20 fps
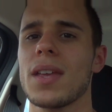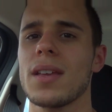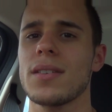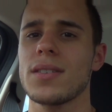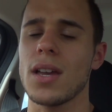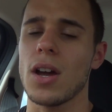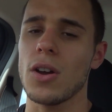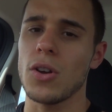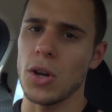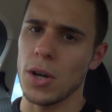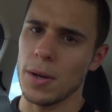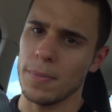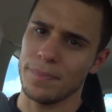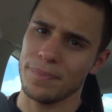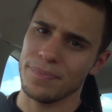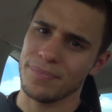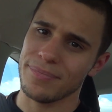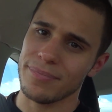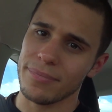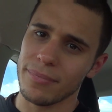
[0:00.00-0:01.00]
So
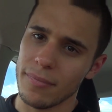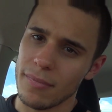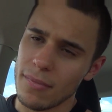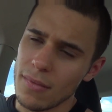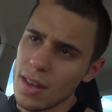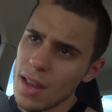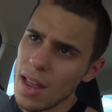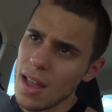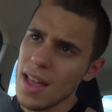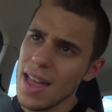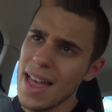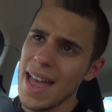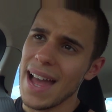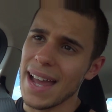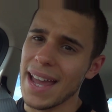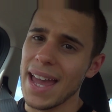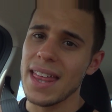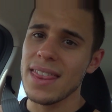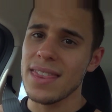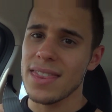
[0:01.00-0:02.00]

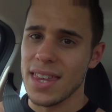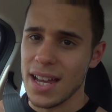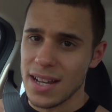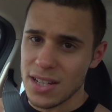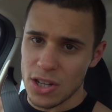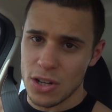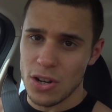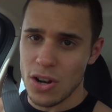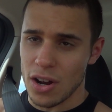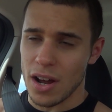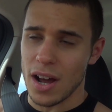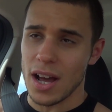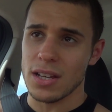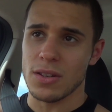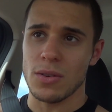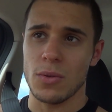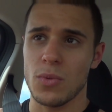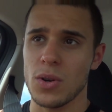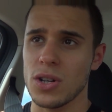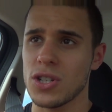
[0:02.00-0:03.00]
again, thanks a lot
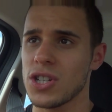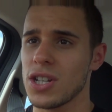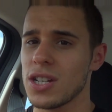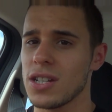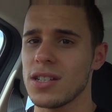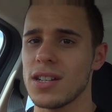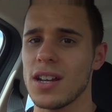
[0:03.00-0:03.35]
guys for watching.